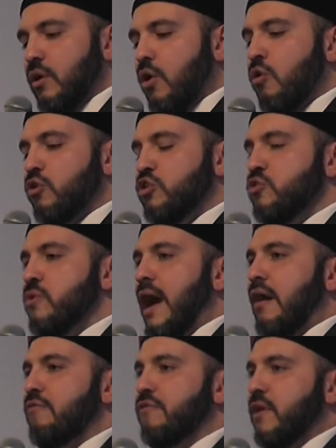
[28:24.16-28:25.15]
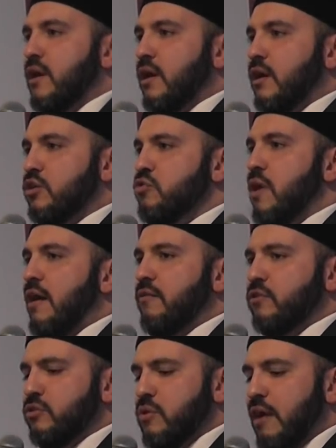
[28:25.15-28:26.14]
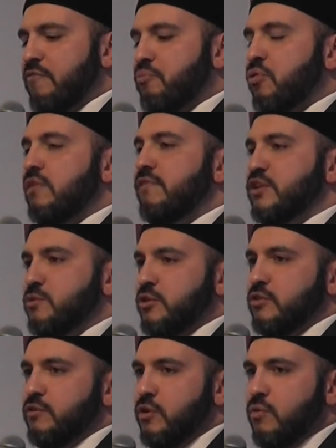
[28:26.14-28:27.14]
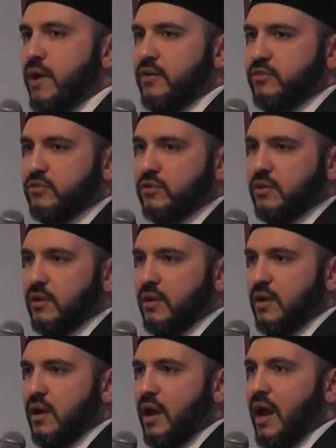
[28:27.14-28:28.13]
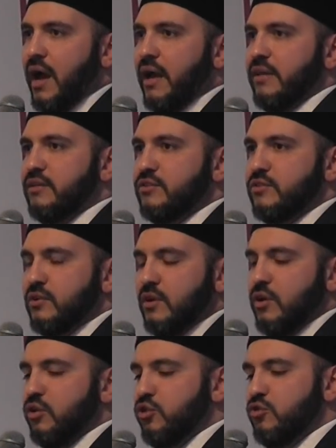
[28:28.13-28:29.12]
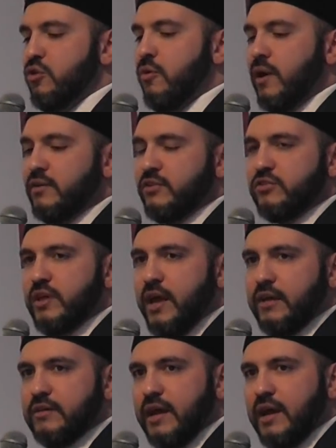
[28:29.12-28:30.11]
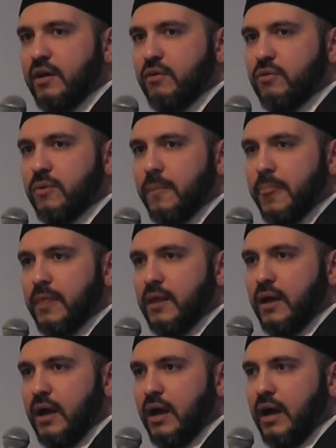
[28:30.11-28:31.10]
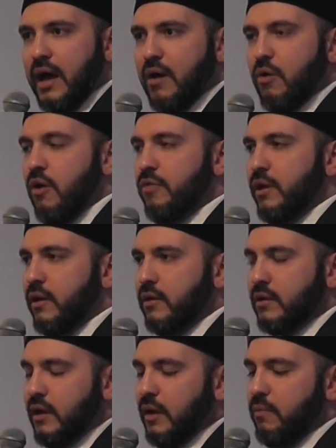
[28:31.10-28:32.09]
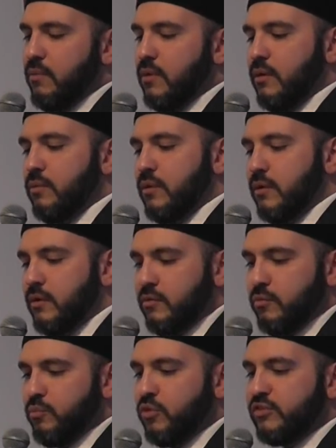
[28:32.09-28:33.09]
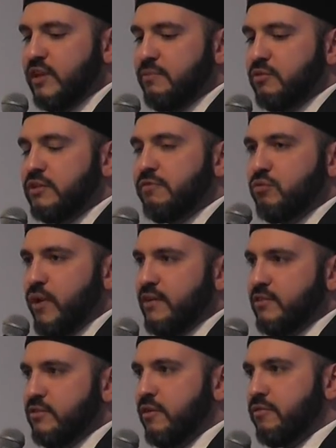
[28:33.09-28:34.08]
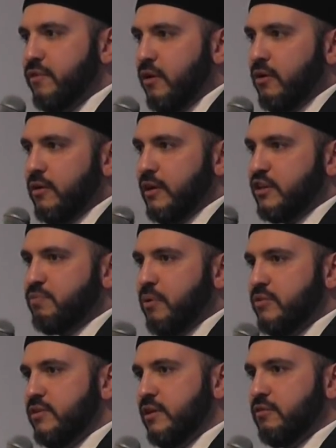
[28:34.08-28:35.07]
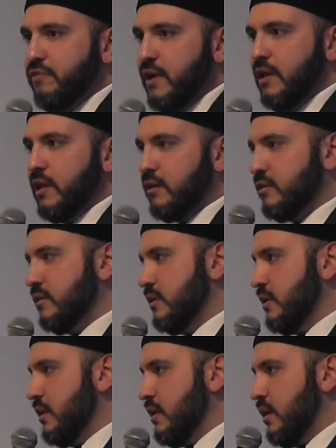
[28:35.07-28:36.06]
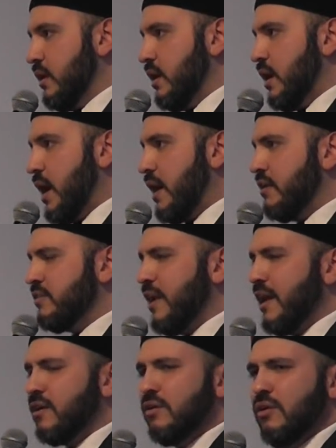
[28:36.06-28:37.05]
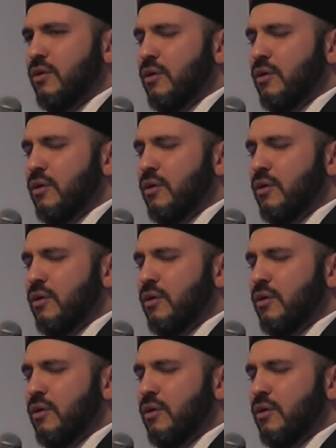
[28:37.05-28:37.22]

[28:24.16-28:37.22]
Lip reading: "Oh, you have privilege because of your race, and you don't understand how other Muslims of different races are experiencing and feeling." And it's like,